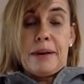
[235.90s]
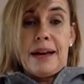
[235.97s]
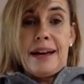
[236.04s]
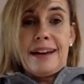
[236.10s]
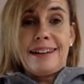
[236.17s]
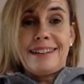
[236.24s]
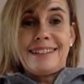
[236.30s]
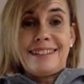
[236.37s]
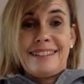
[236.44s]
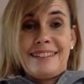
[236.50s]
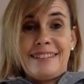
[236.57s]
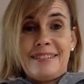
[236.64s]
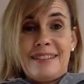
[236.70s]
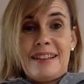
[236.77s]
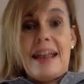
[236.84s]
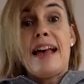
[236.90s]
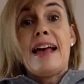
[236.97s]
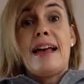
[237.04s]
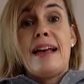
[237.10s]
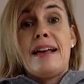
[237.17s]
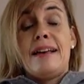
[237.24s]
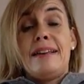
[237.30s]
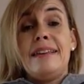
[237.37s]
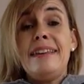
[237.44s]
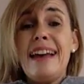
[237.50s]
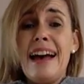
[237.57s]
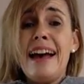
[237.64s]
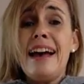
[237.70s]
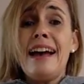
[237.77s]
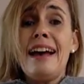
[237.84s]
bags. Yeah,
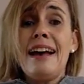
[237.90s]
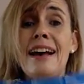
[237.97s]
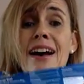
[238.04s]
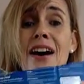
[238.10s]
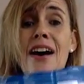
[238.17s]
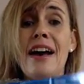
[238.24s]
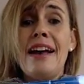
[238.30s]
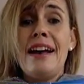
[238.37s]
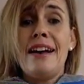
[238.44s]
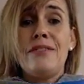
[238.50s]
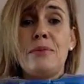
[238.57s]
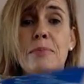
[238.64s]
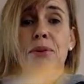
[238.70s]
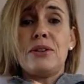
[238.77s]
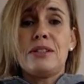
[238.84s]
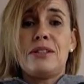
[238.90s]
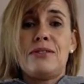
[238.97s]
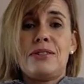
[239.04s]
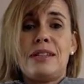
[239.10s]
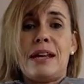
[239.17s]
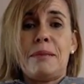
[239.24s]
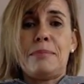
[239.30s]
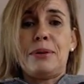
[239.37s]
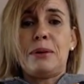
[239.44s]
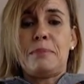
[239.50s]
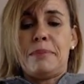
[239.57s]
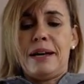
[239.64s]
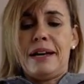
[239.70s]
I have a box of Snap-Lock